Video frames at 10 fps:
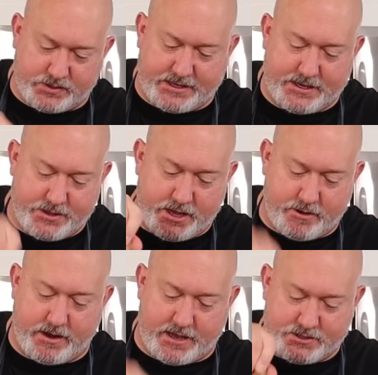get in
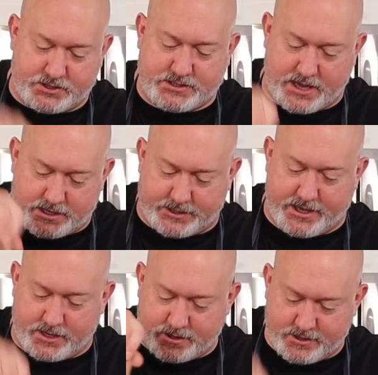there and just kind of
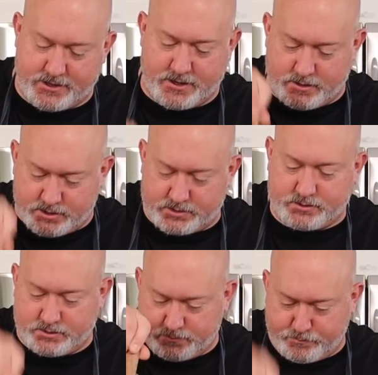like
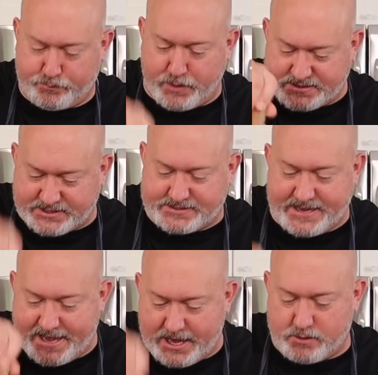press it
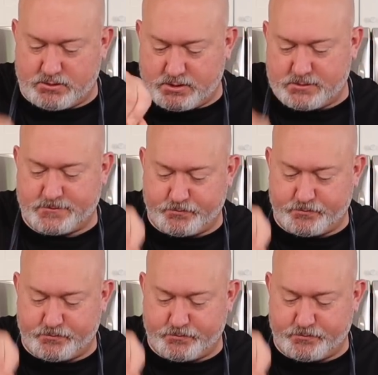down.